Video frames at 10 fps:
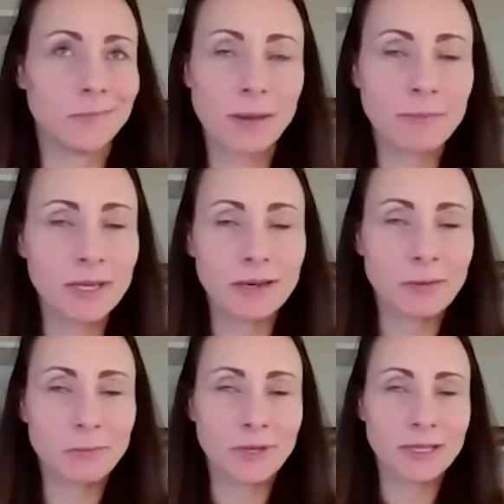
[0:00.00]
I'm
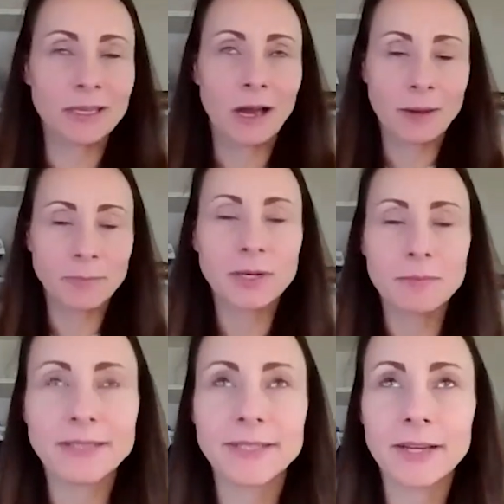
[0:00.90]
going to
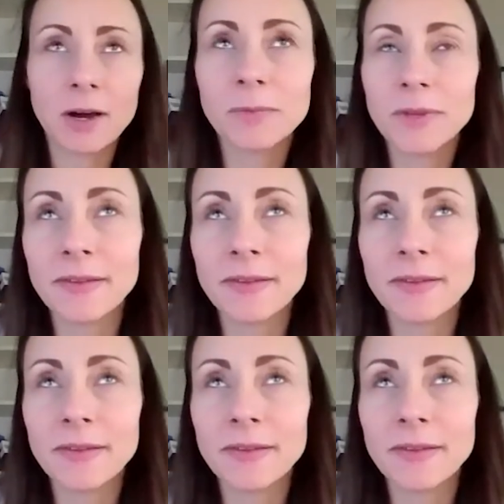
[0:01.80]
mess it up.